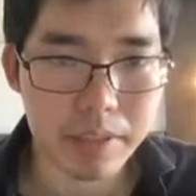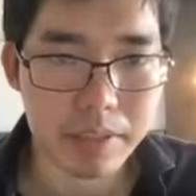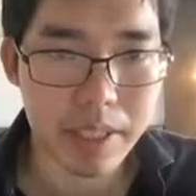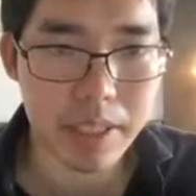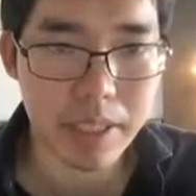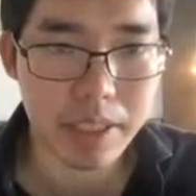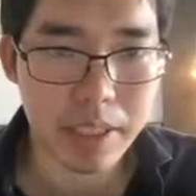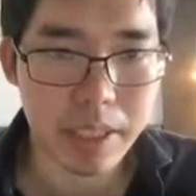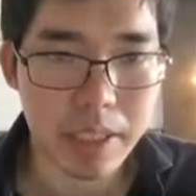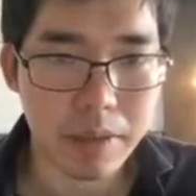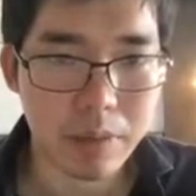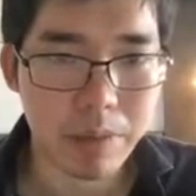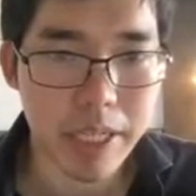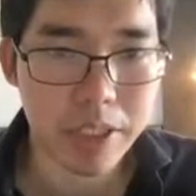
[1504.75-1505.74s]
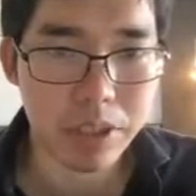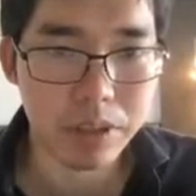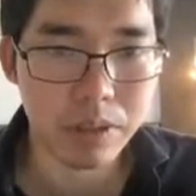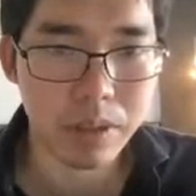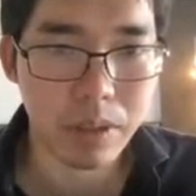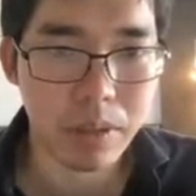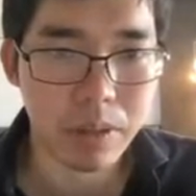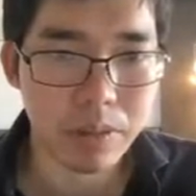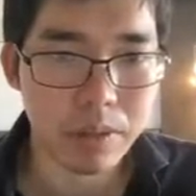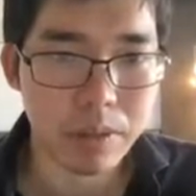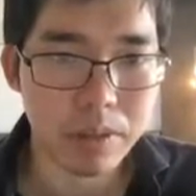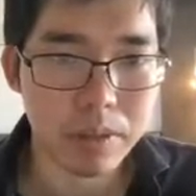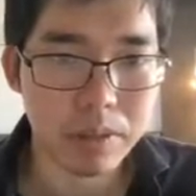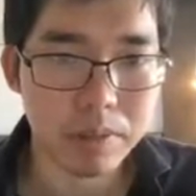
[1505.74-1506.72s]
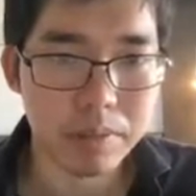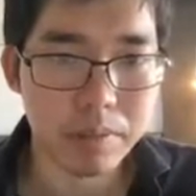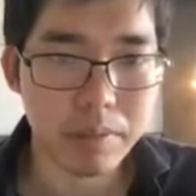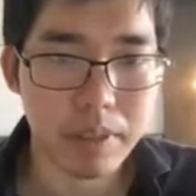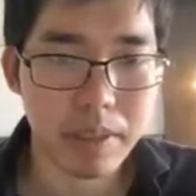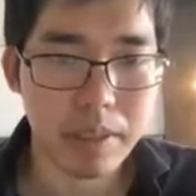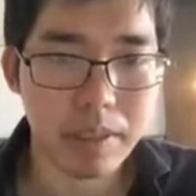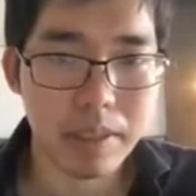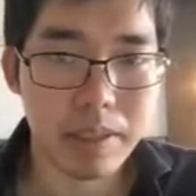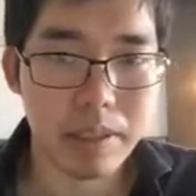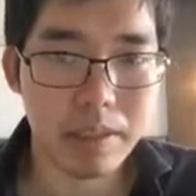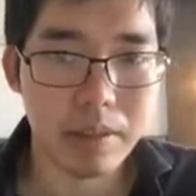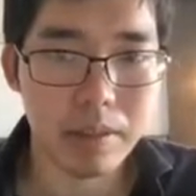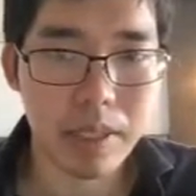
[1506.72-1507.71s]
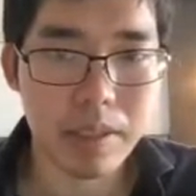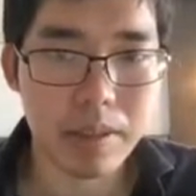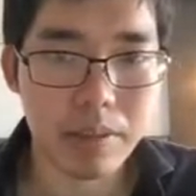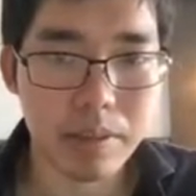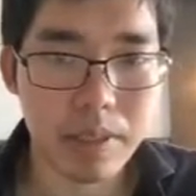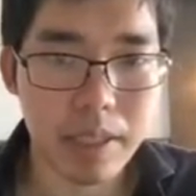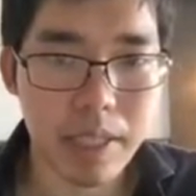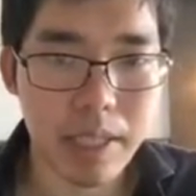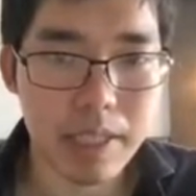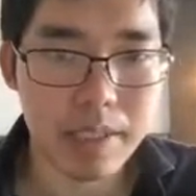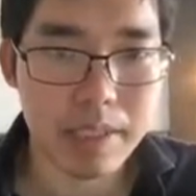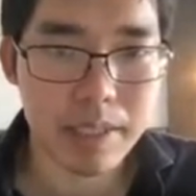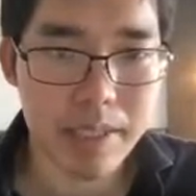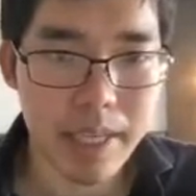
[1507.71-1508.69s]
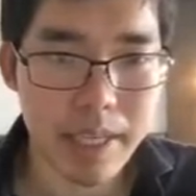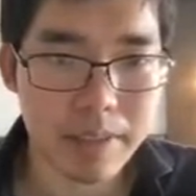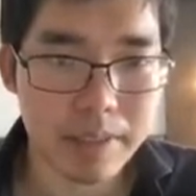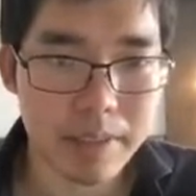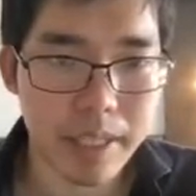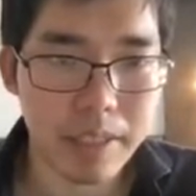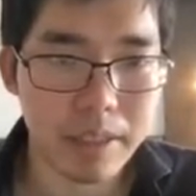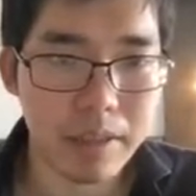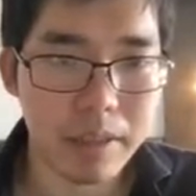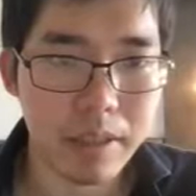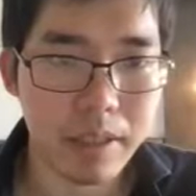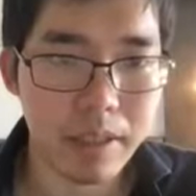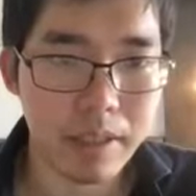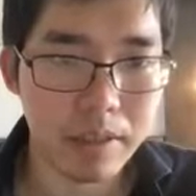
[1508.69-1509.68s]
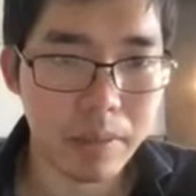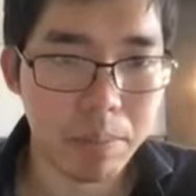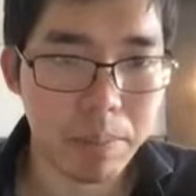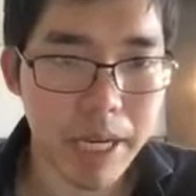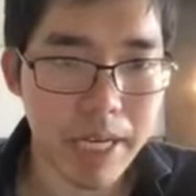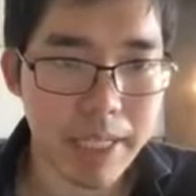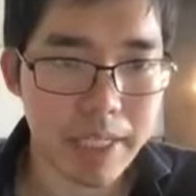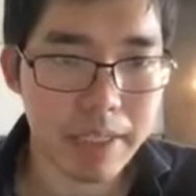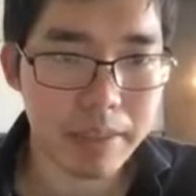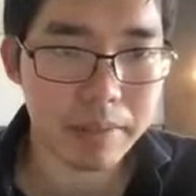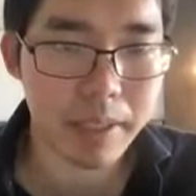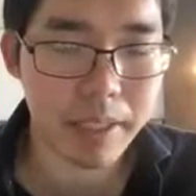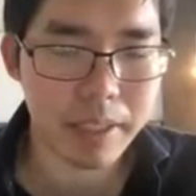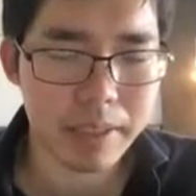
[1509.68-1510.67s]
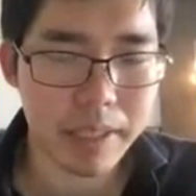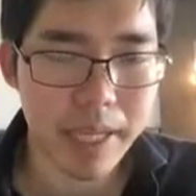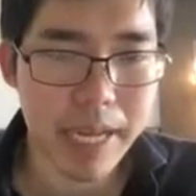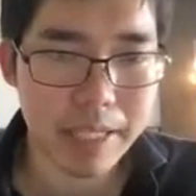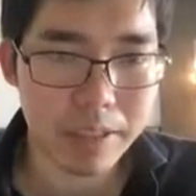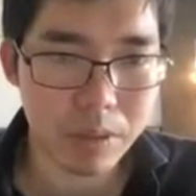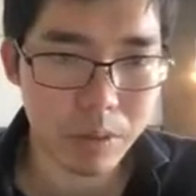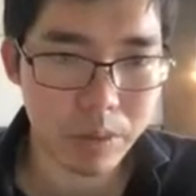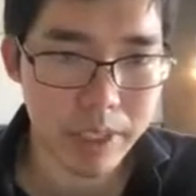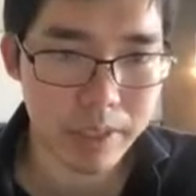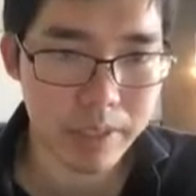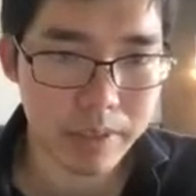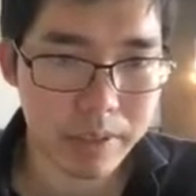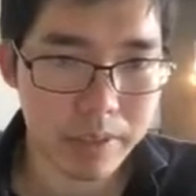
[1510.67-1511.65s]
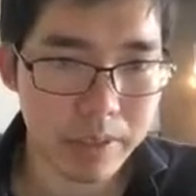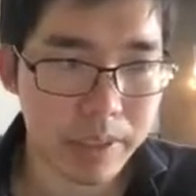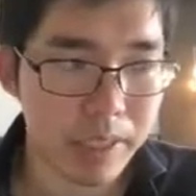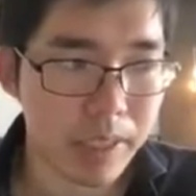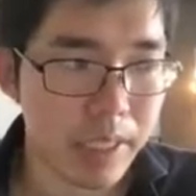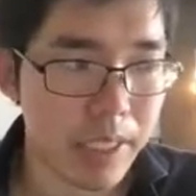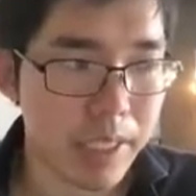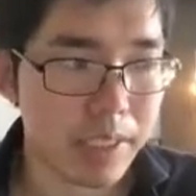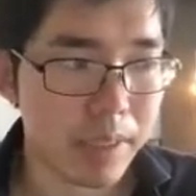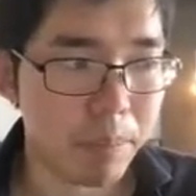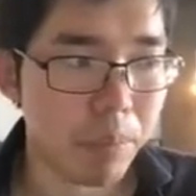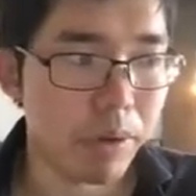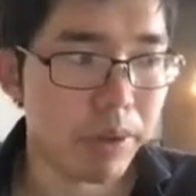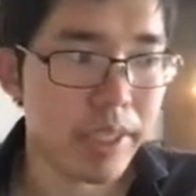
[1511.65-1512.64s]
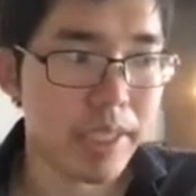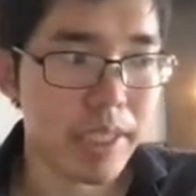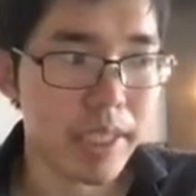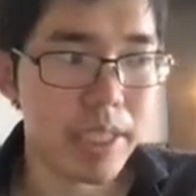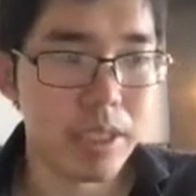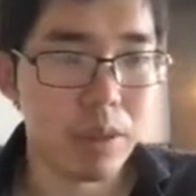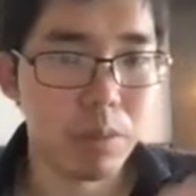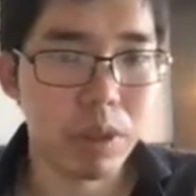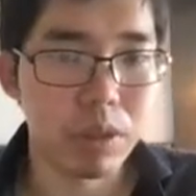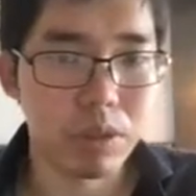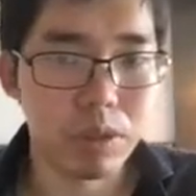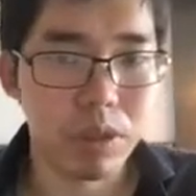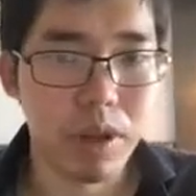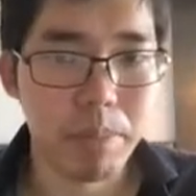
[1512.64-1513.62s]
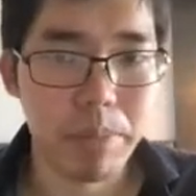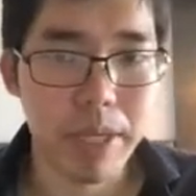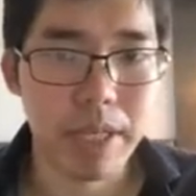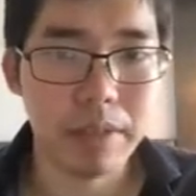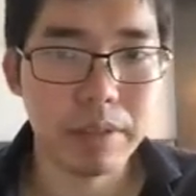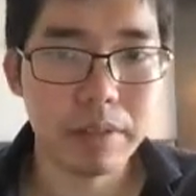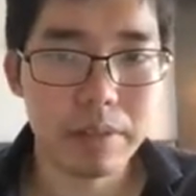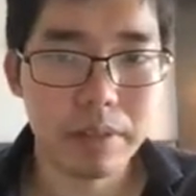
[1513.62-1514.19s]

this equation holds. Okay, so it's saying that the pi asterisk is a policy you want to compare.